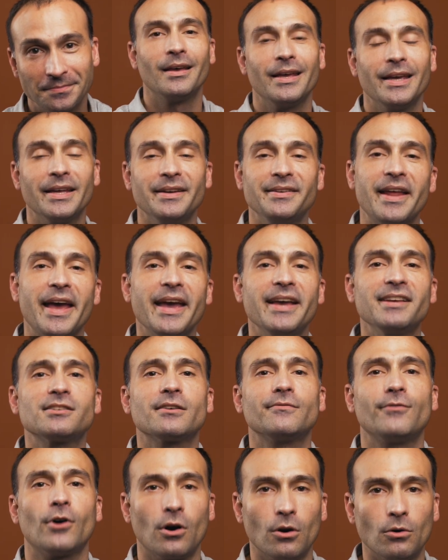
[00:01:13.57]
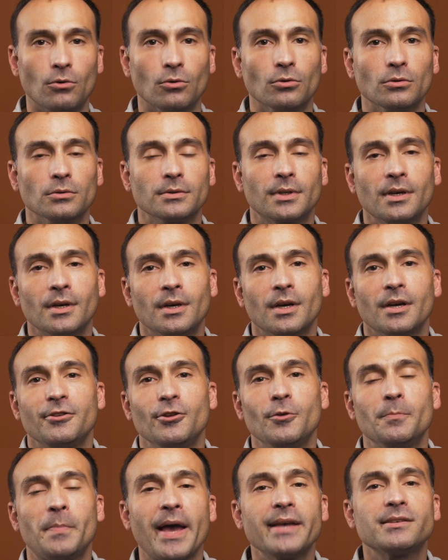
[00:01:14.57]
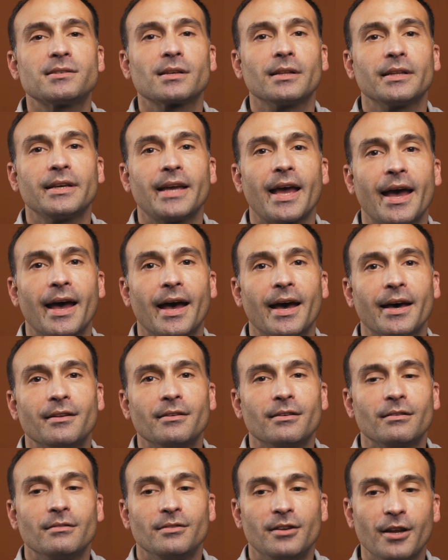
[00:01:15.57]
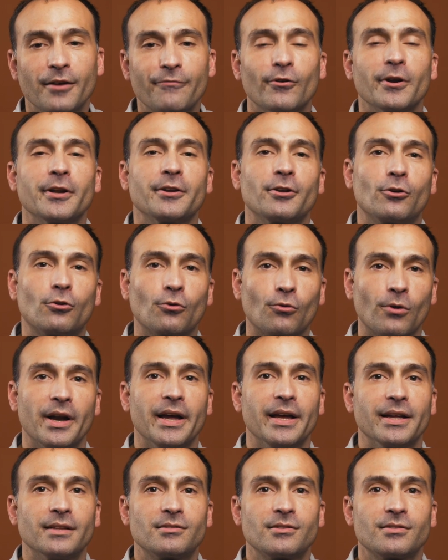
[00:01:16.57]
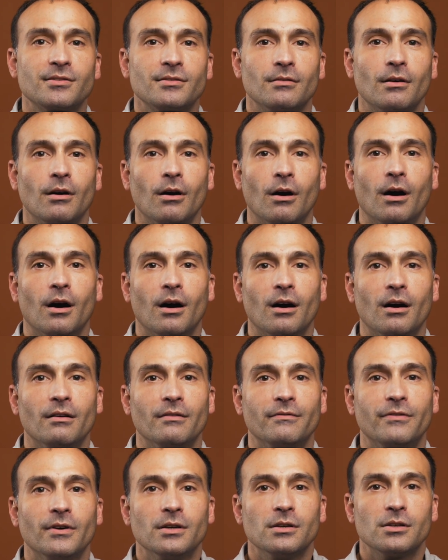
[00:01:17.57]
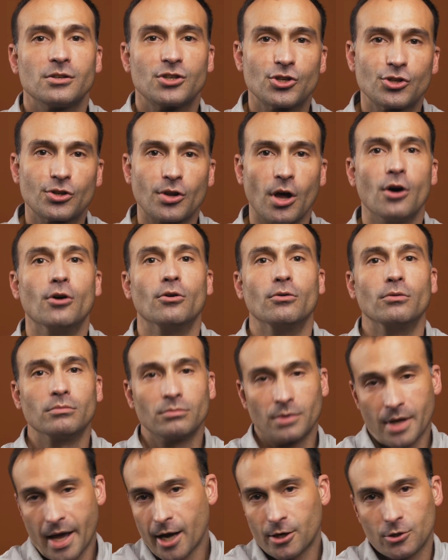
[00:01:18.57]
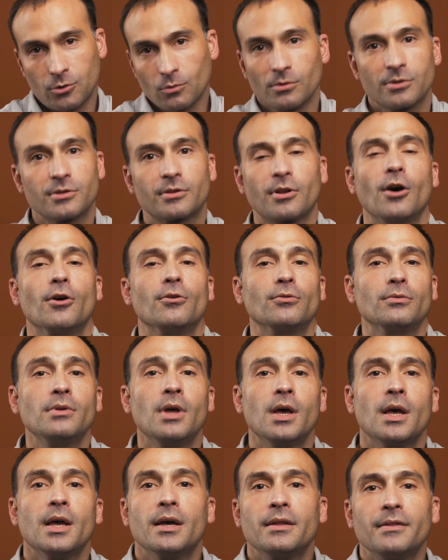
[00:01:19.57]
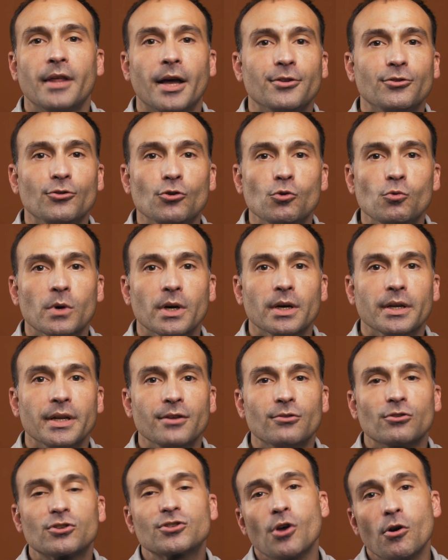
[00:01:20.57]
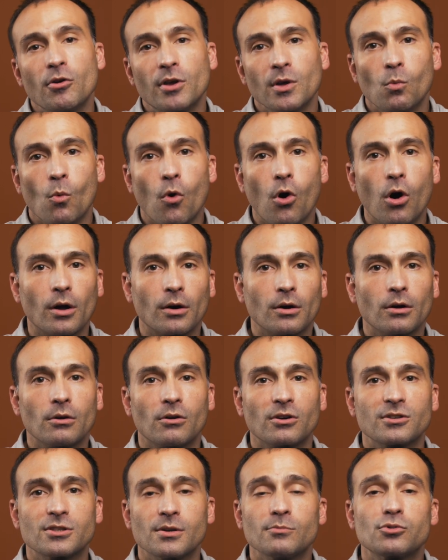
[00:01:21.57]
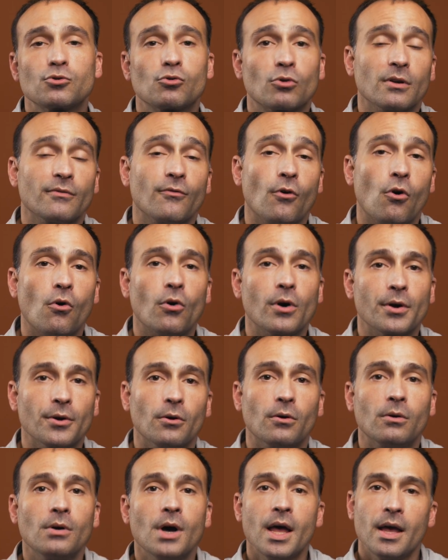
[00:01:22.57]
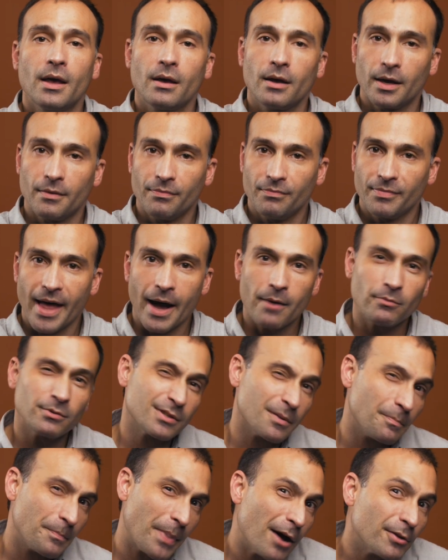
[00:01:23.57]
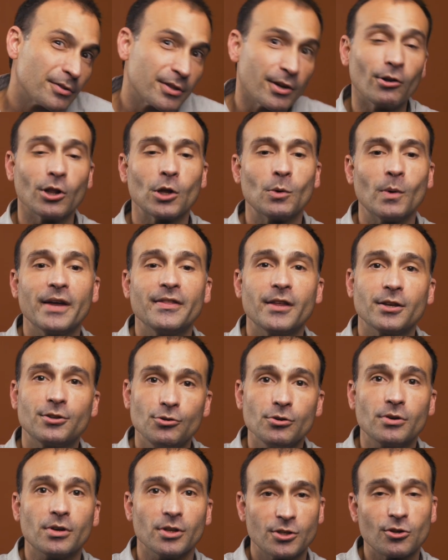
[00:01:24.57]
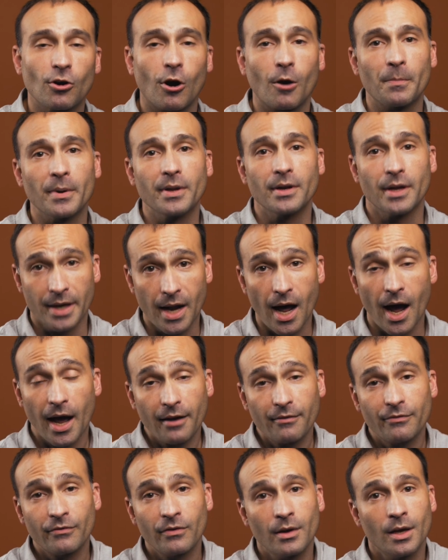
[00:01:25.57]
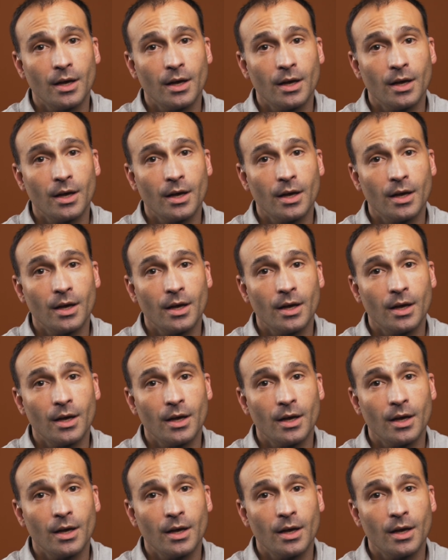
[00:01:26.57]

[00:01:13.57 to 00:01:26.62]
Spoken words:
In days of old, you basically had different grits of stone, actual stone, that you would either soak in water or some sort of oil, and that was about the only way that you could sharpen a knife.